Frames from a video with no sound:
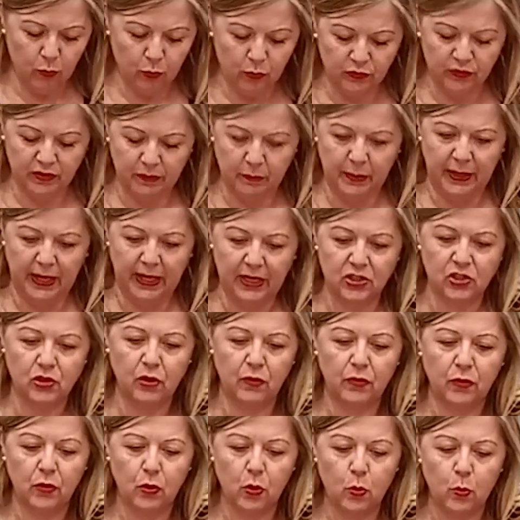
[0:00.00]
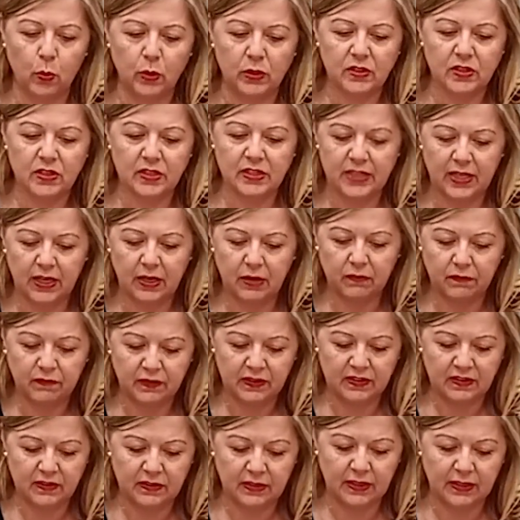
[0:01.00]
will depend on the quantity
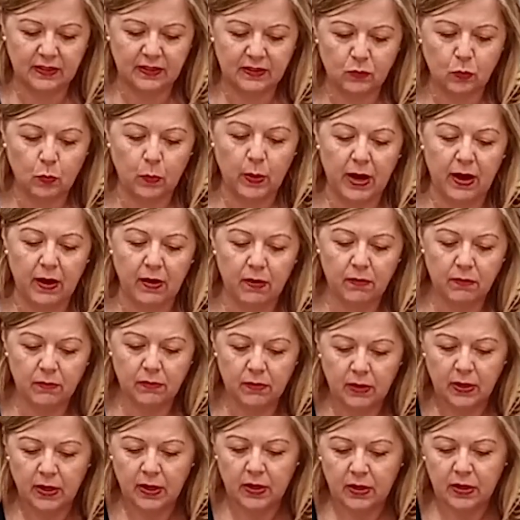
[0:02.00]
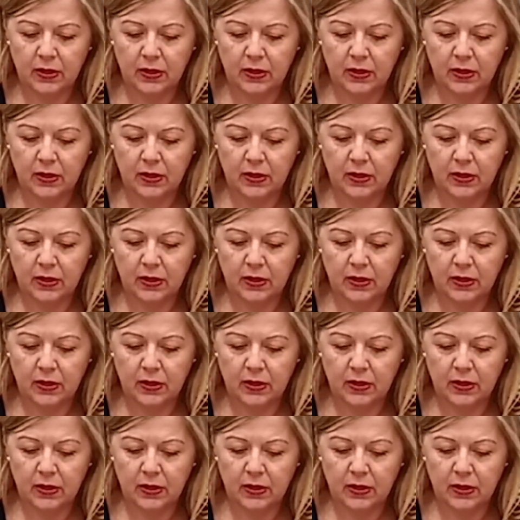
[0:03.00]
obviously as well.